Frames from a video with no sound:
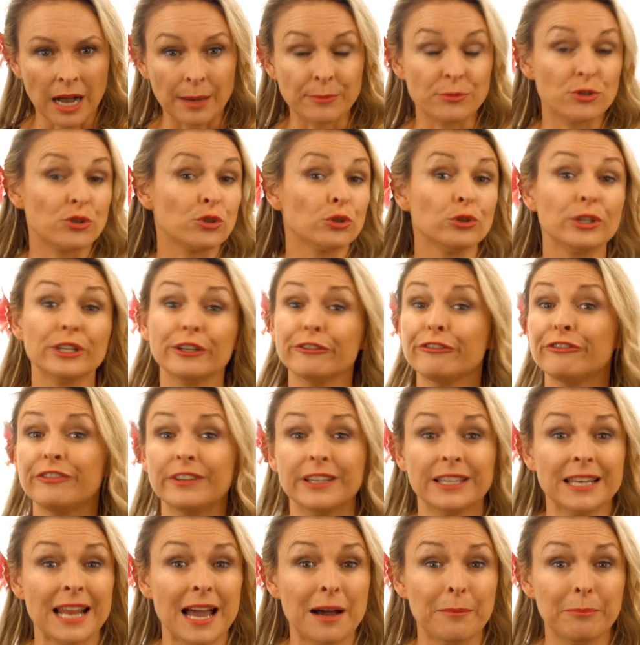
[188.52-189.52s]
I'm sure you've
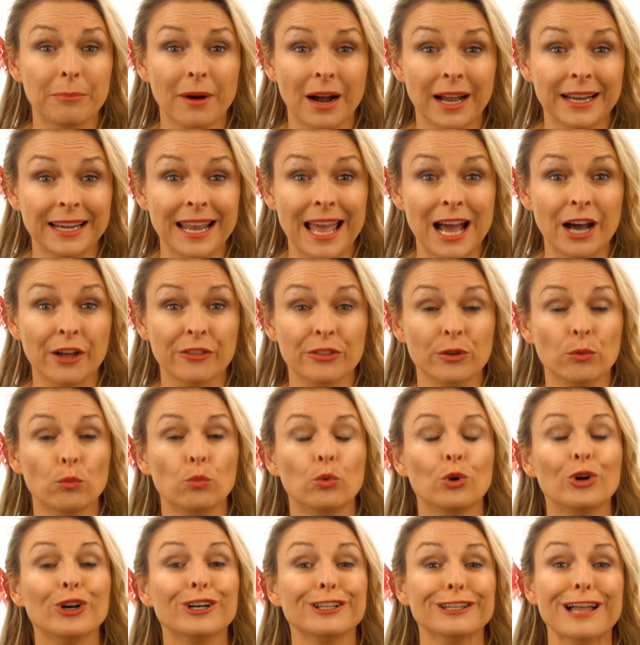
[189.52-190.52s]
figured out by now
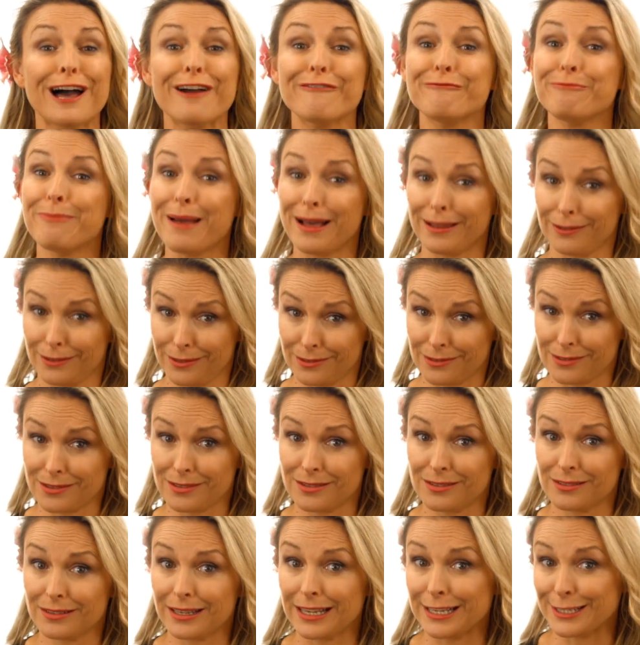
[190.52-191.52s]
that work-life
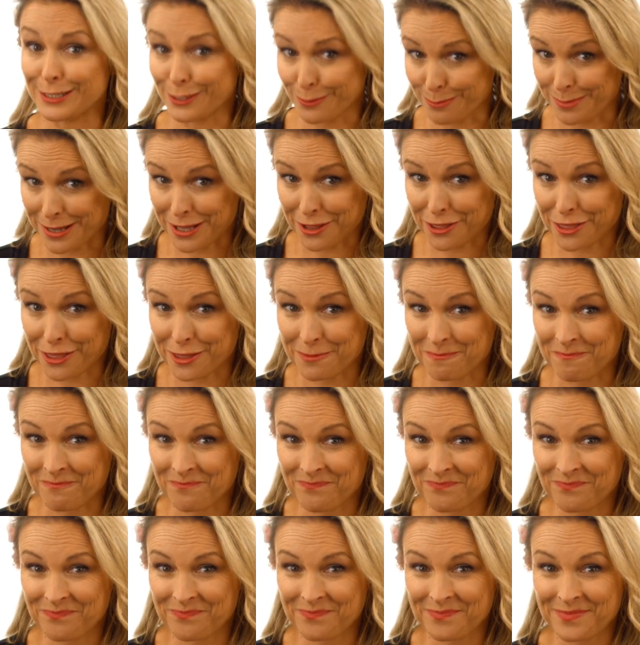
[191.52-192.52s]
balance is a myth.
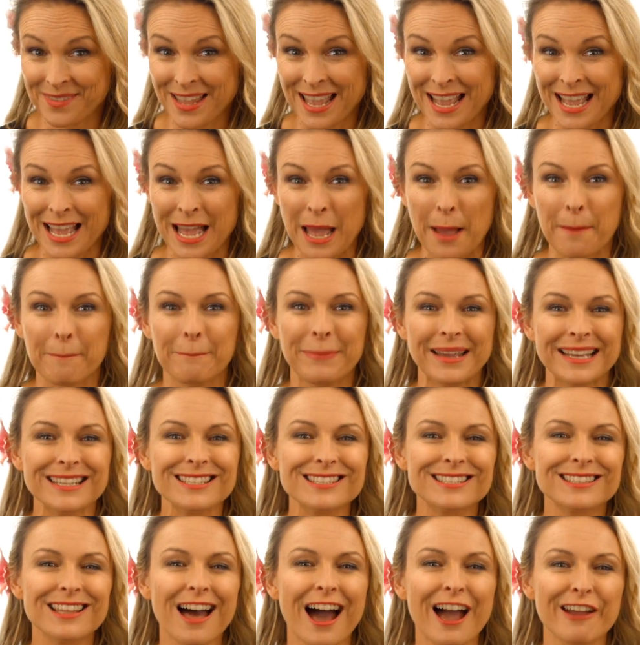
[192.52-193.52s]

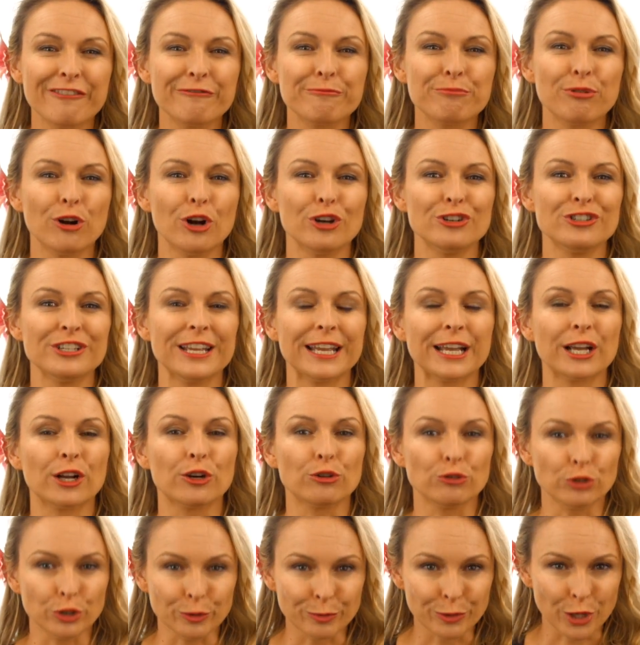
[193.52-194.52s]
Best Life
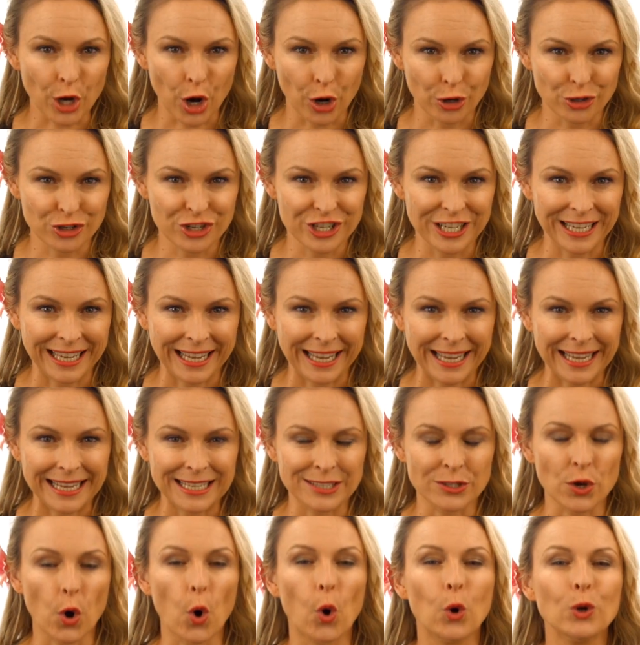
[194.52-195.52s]
Project Group Coaching
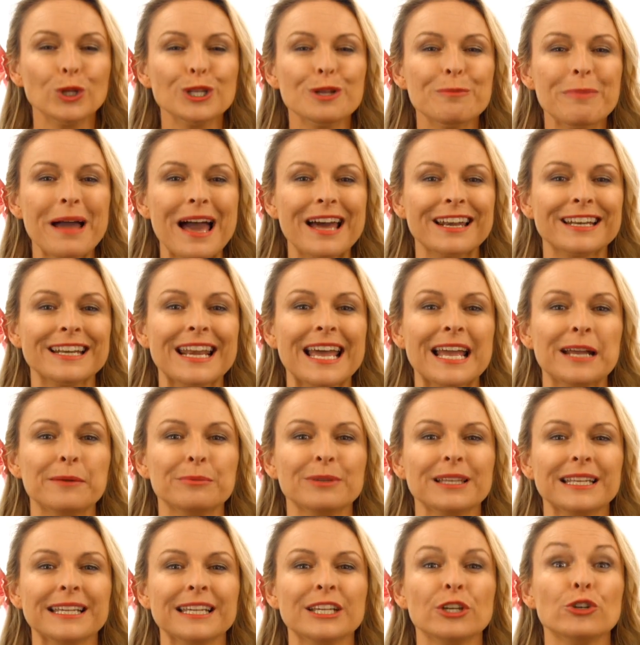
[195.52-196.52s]
is all about
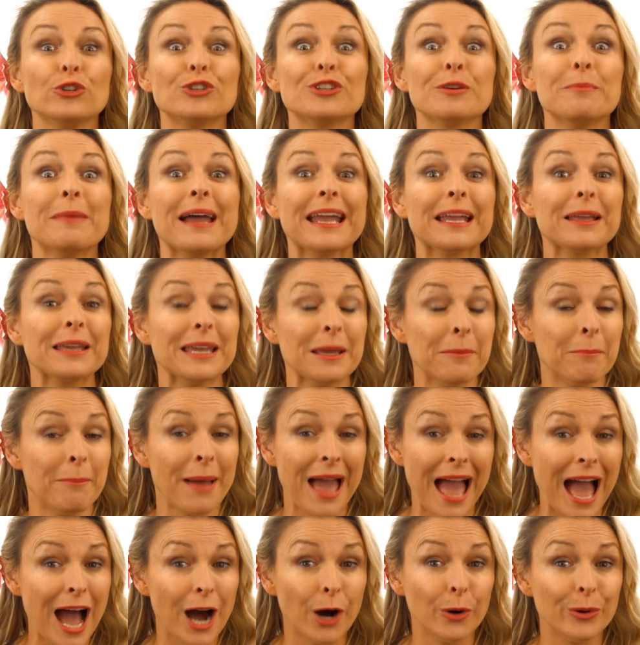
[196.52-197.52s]
enabling you to make
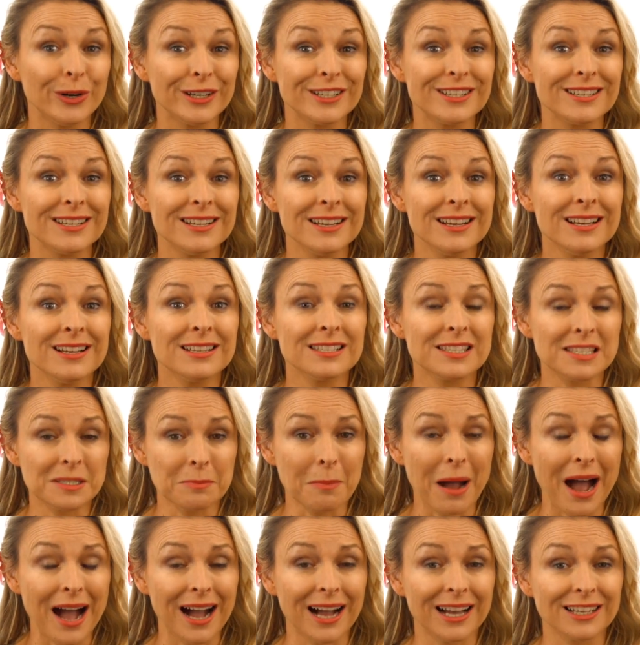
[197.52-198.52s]
empowered,
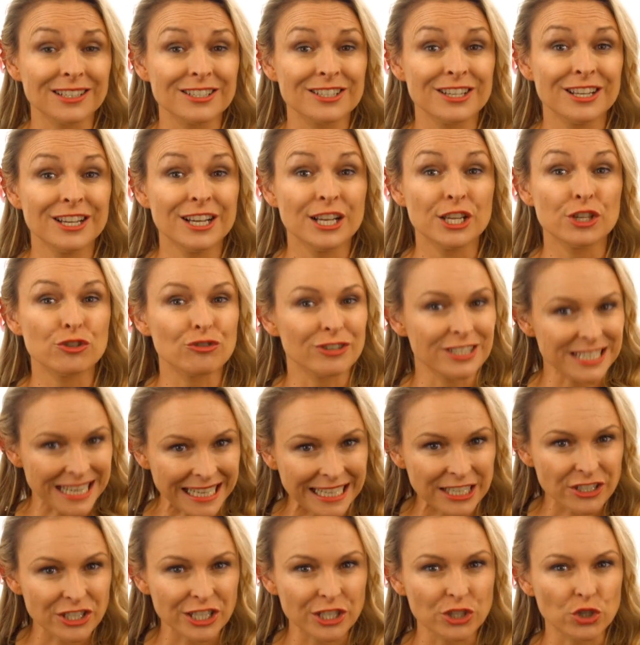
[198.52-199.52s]
smart,
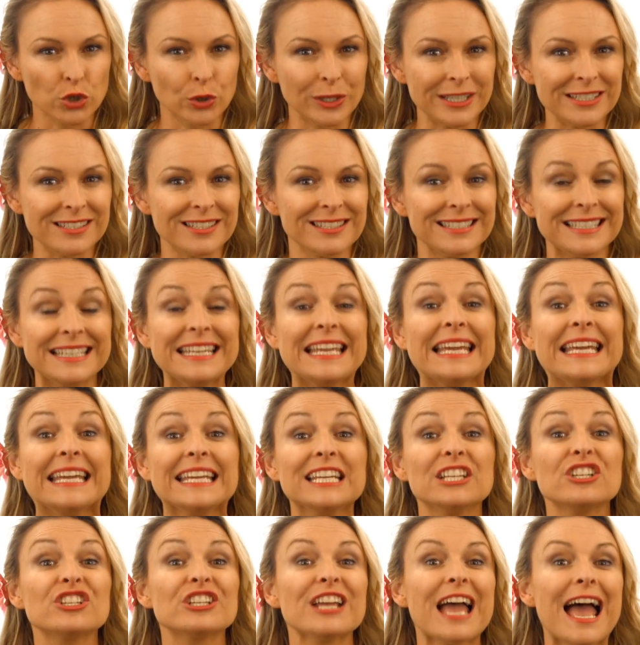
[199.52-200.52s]
strategic choices in
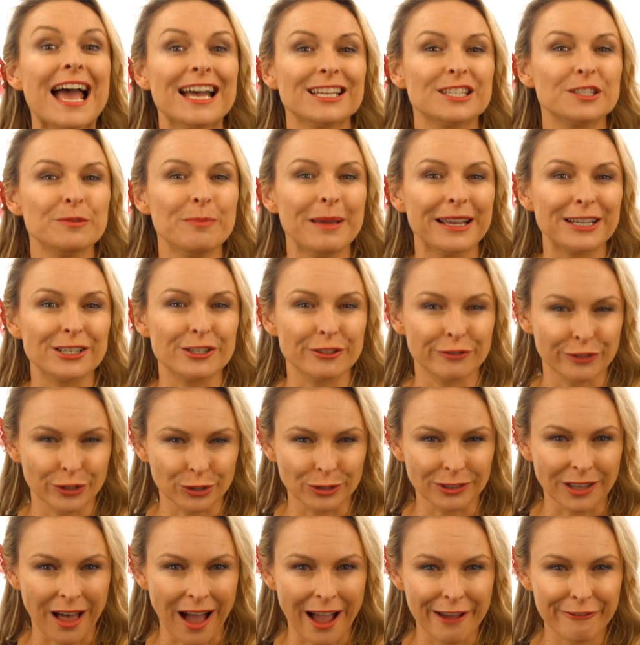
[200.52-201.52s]
each aspect of
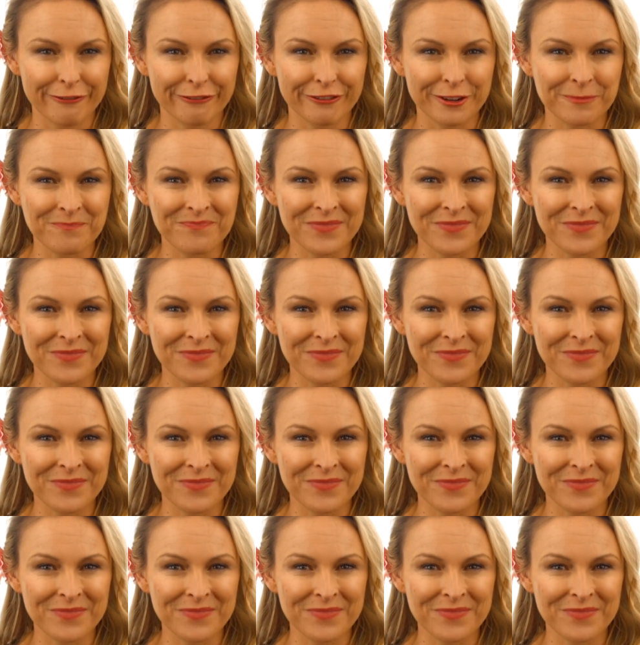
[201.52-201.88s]
your life.